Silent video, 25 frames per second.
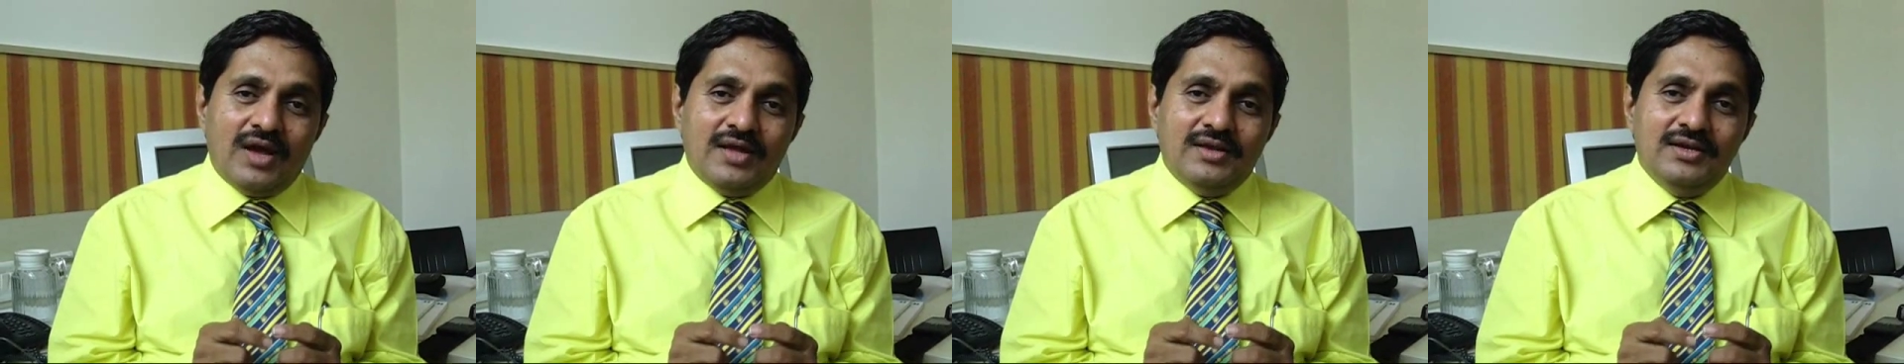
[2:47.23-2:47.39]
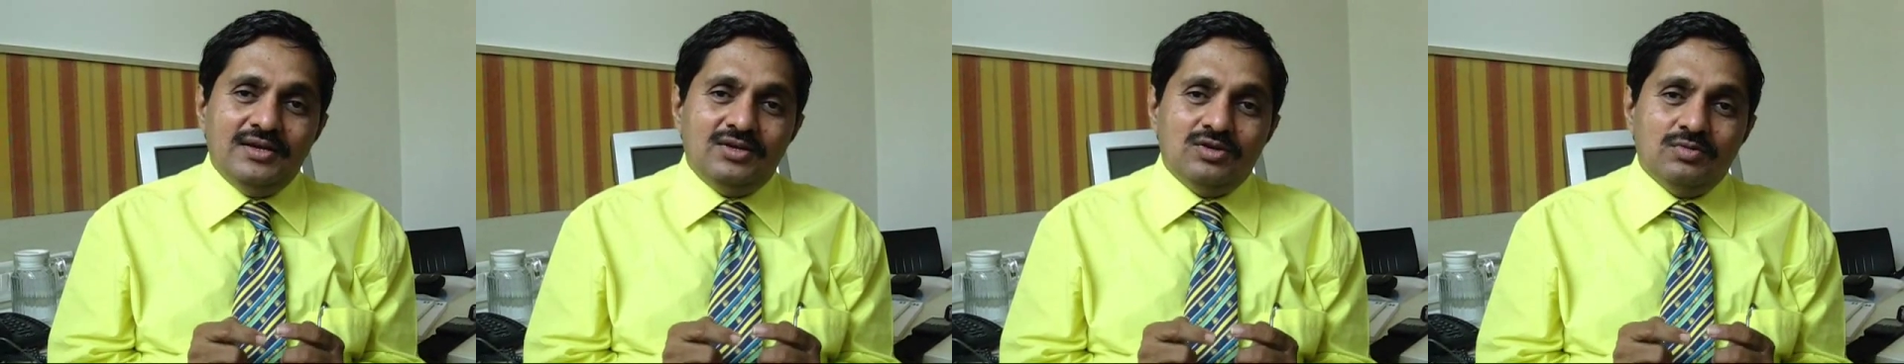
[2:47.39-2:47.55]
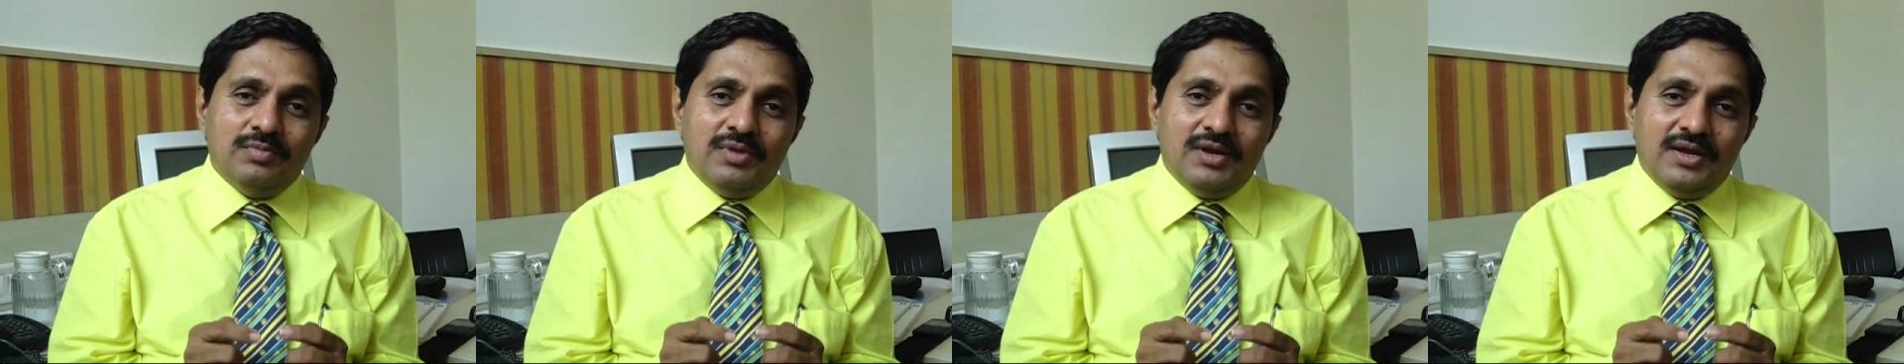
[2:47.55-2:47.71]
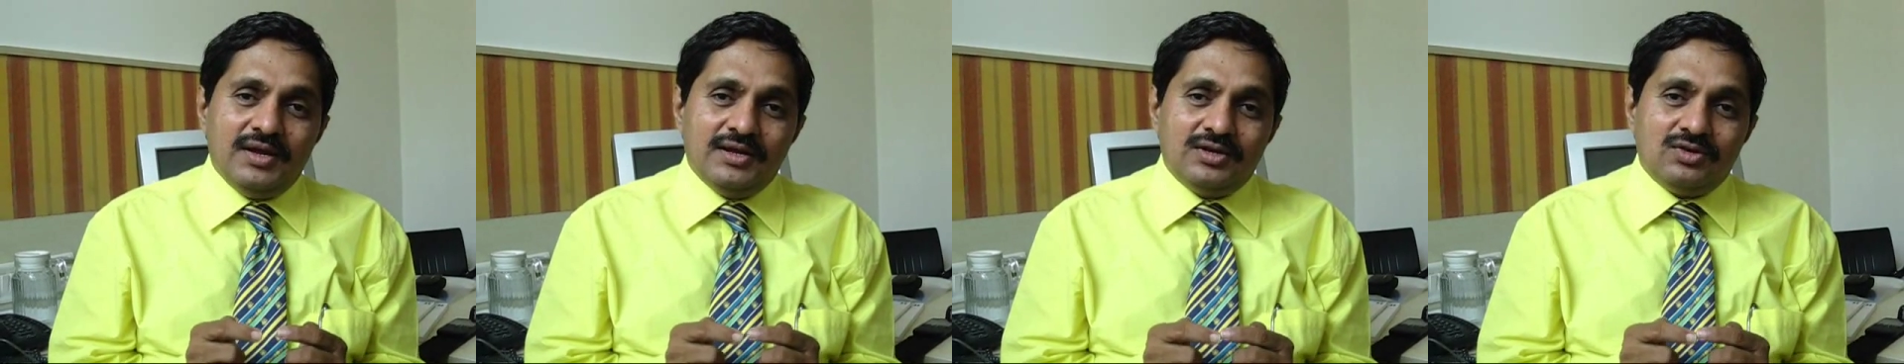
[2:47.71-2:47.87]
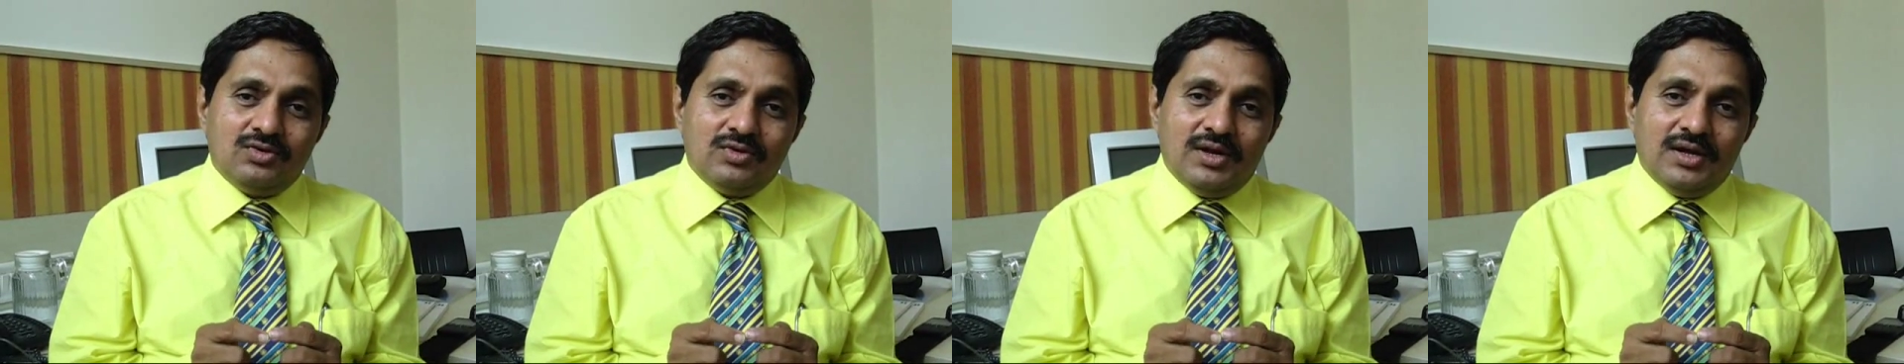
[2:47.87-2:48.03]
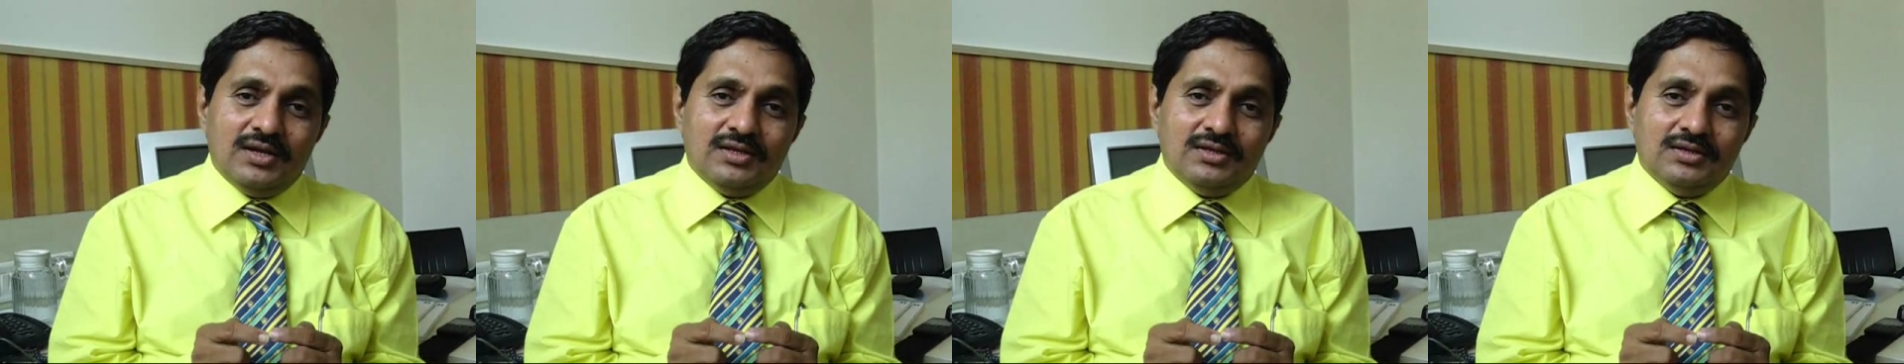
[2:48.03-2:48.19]
I need to bring
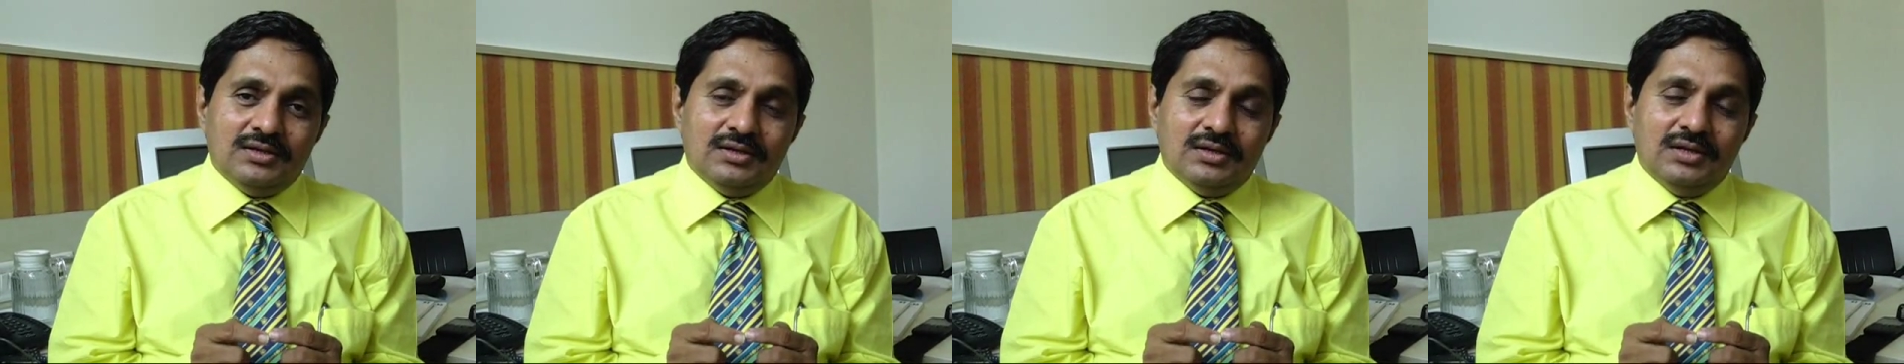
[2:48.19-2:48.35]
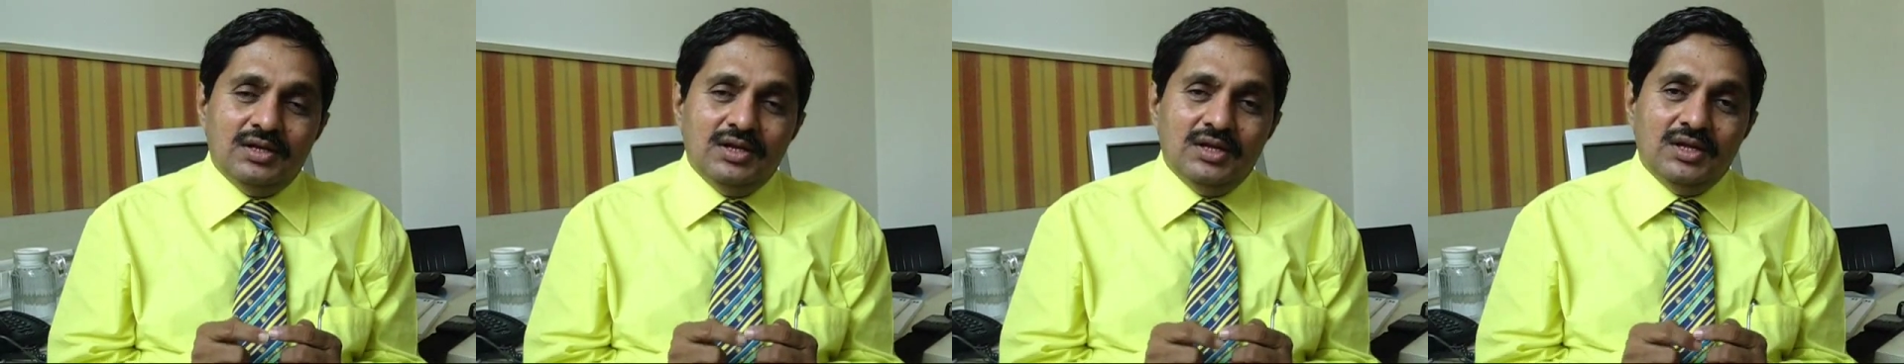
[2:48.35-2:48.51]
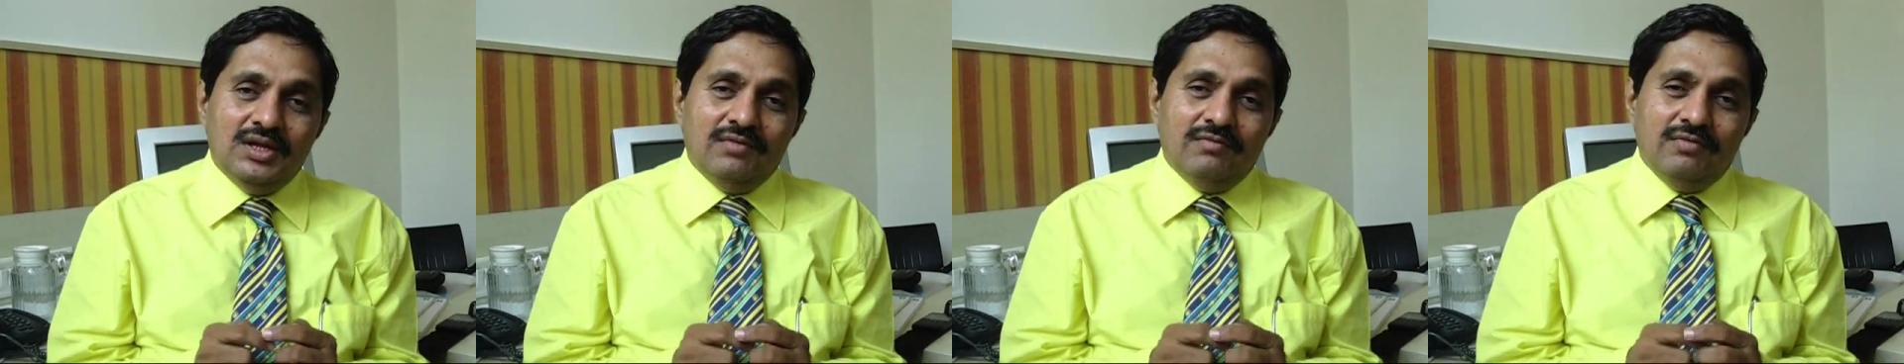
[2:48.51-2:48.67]
it together,